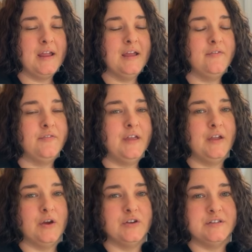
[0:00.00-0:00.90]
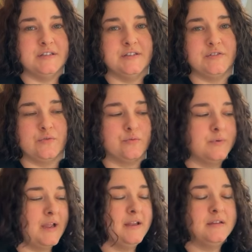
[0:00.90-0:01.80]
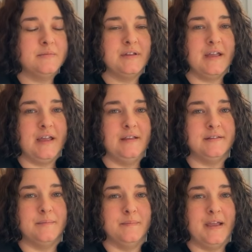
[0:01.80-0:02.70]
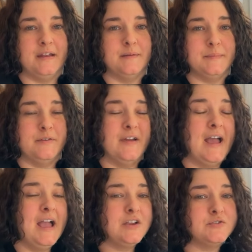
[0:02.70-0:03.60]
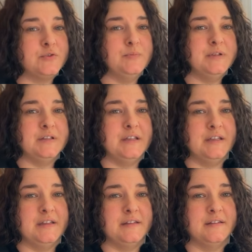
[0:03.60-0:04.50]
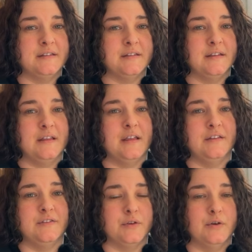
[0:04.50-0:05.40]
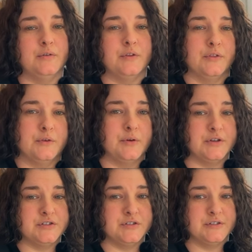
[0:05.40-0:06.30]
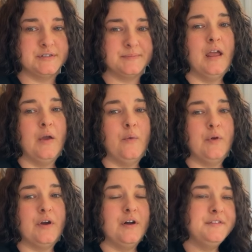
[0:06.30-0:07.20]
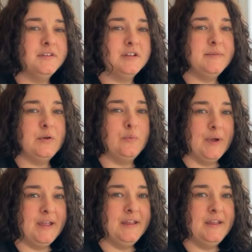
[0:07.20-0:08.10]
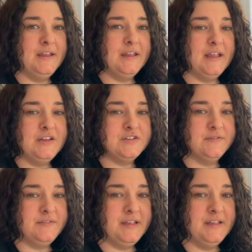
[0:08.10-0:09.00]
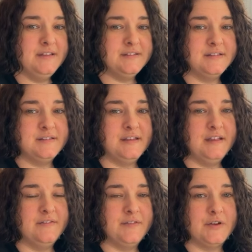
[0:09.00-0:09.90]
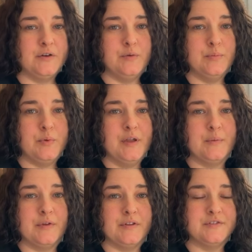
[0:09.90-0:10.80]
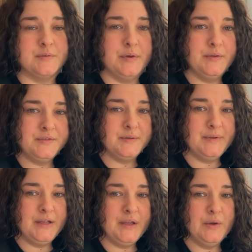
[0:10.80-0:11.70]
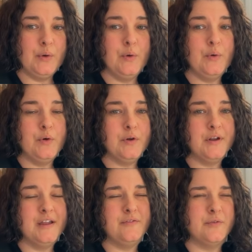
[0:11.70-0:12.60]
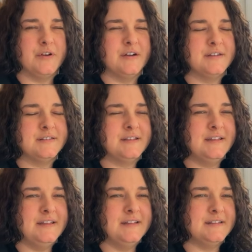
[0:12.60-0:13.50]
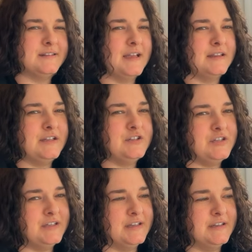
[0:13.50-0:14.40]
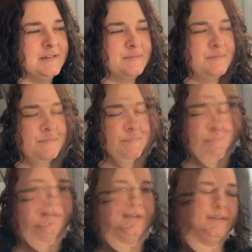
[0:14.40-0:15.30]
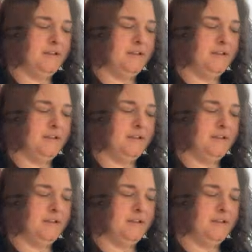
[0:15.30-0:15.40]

if they are just random cakes made up of actual mill ends and sold through Herrschners. We're also going to be weighing each of these to see if they're on point where they're supposed to be or if we're getting slightly cheated. First one